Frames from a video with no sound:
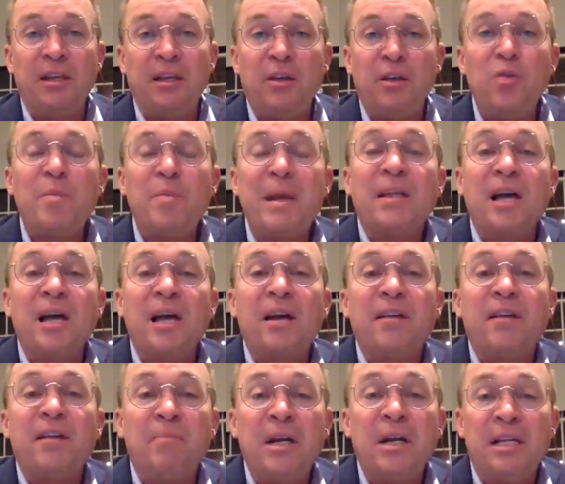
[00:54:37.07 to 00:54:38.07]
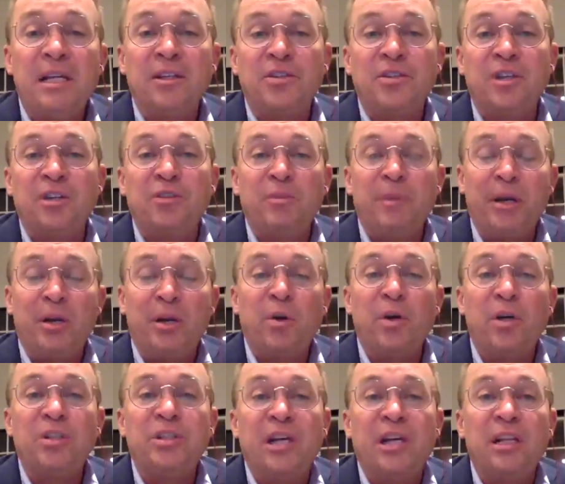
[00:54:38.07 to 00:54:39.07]
You can make a lot of money in this country by going
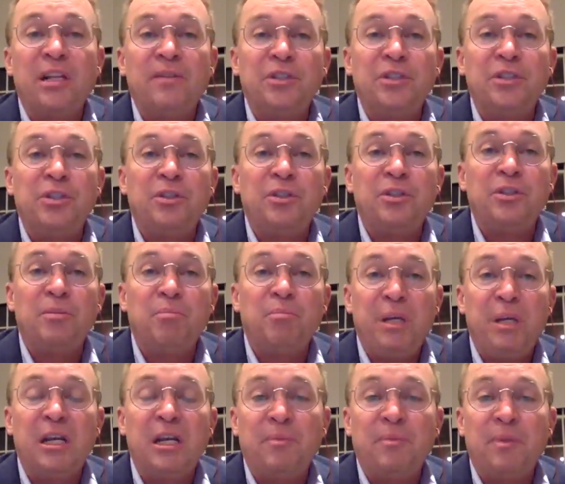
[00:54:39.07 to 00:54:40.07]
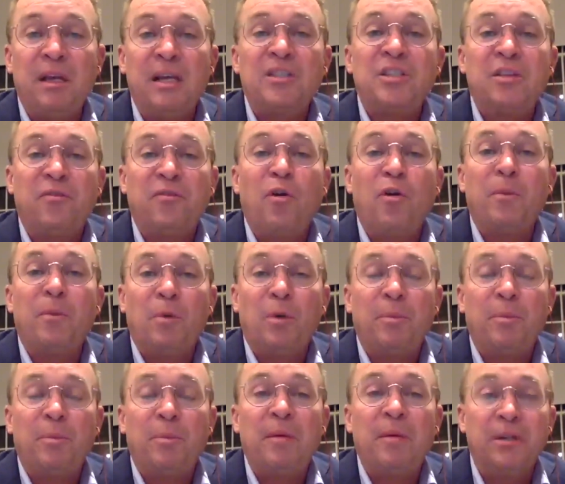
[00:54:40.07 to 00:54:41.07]
on television to beat up as a former
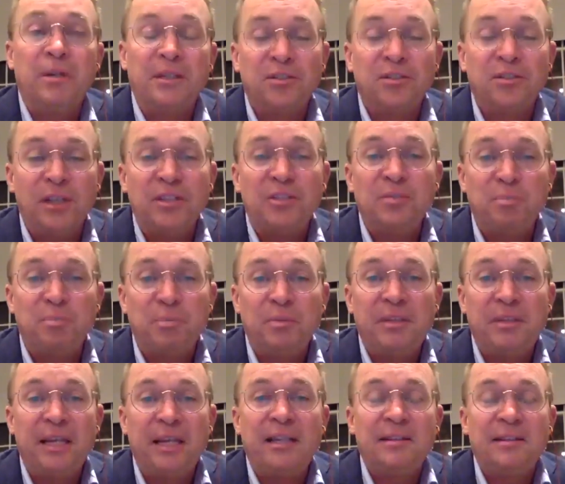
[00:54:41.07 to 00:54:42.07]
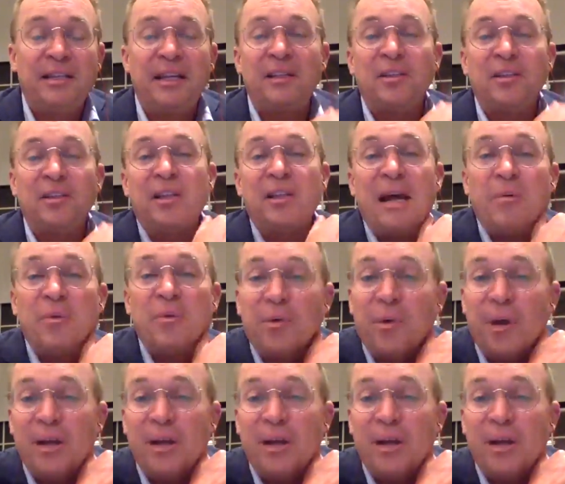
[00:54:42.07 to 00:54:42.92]
Republican. So let's take take a look at that. Even,